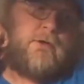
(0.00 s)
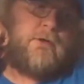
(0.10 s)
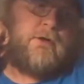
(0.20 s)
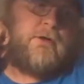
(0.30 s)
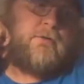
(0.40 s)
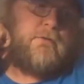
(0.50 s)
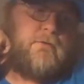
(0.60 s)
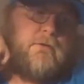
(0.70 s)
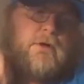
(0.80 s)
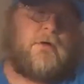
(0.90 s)
earlier this
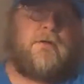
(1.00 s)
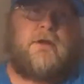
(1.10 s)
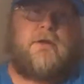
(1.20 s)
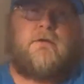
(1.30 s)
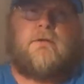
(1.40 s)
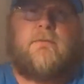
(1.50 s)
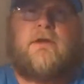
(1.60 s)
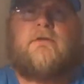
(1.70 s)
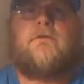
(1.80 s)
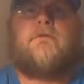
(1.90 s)
early or
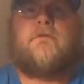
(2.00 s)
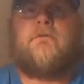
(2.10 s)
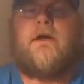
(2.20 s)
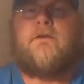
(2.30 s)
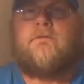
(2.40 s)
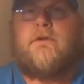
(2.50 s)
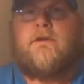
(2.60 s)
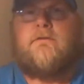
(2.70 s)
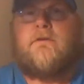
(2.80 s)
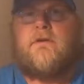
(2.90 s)
middle of last week.
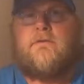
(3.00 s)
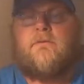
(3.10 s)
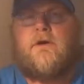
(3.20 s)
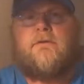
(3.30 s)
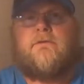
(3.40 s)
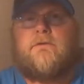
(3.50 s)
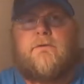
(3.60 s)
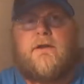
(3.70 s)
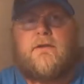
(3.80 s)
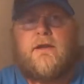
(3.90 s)
He said his wife was
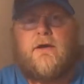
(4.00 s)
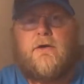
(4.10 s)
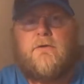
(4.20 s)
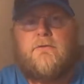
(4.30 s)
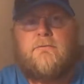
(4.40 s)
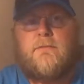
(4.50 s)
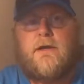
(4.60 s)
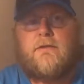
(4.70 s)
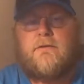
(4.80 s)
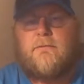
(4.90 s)
finally home
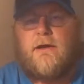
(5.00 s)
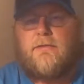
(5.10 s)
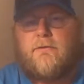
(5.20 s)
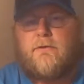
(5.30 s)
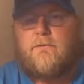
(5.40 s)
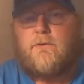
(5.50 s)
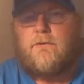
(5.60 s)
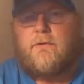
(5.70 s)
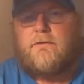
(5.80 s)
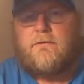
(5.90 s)
after about three or four
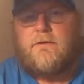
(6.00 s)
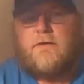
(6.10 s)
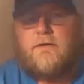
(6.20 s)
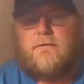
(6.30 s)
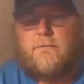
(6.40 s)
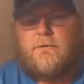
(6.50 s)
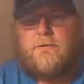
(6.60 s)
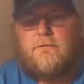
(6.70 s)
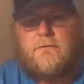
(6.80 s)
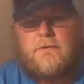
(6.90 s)
weeks in the
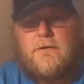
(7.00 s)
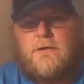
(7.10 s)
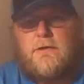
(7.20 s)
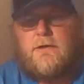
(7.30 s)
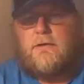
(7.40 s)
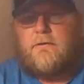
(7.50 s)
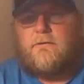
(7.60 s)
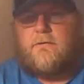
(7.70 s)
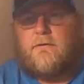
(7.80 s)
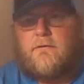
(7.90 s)
hospital.
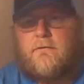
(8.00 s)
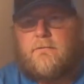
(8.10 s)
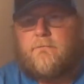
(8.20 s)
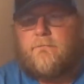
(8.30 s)
So